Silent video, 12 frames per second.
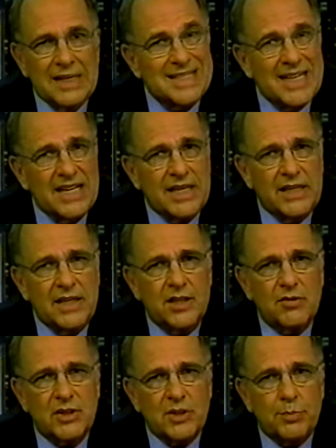It's taken
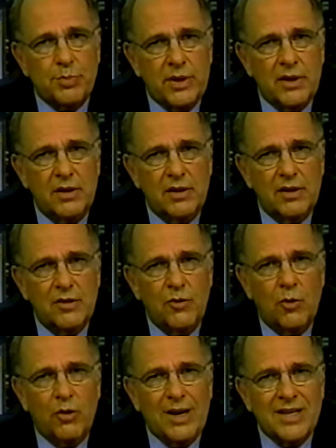either as a pill
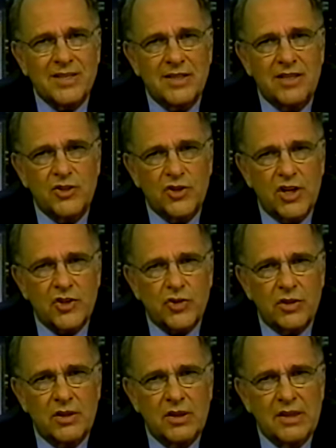or as an
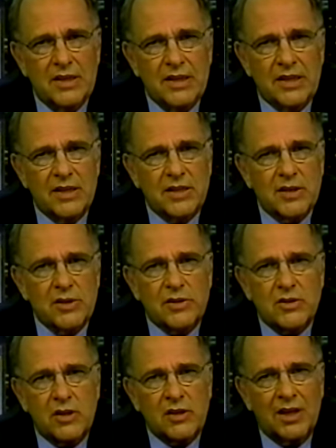injection. It,
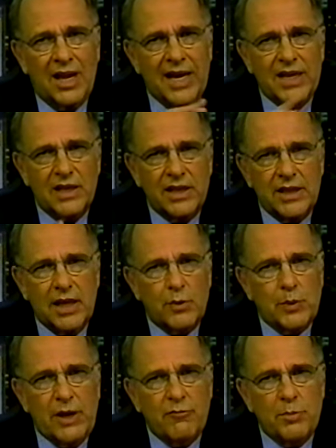it's unlikely
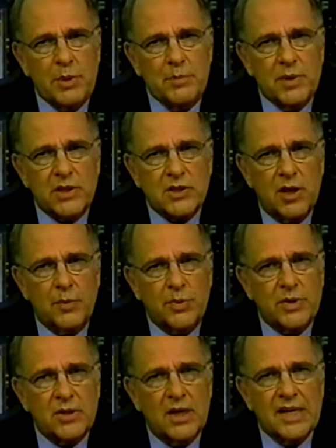that it would ever be mixed
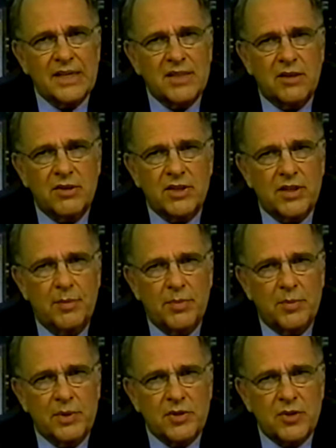up with dietary
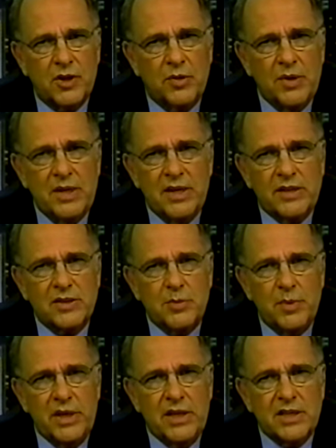supplements. So
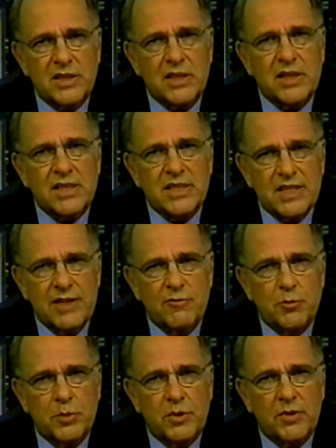to me, it's
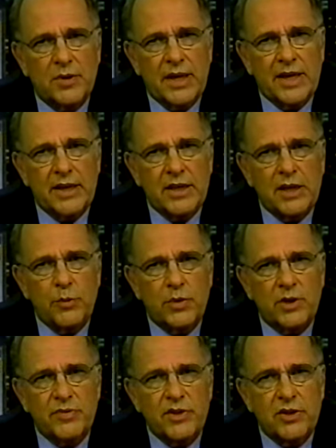inconceivable that he
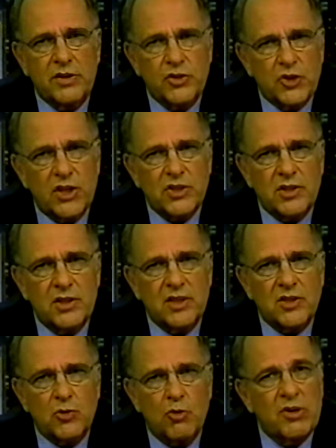would have ingested
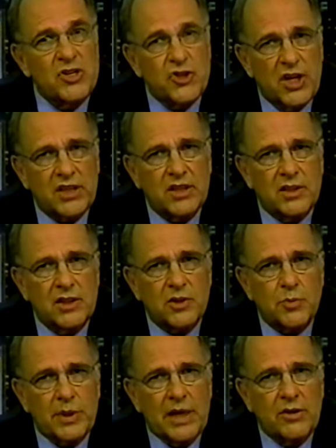this or injected
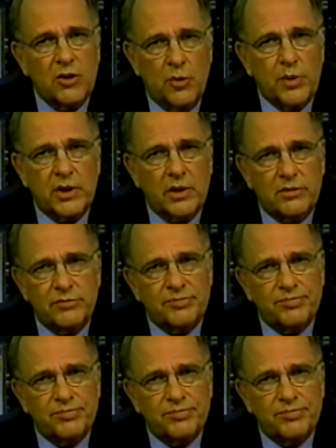this without knowing it.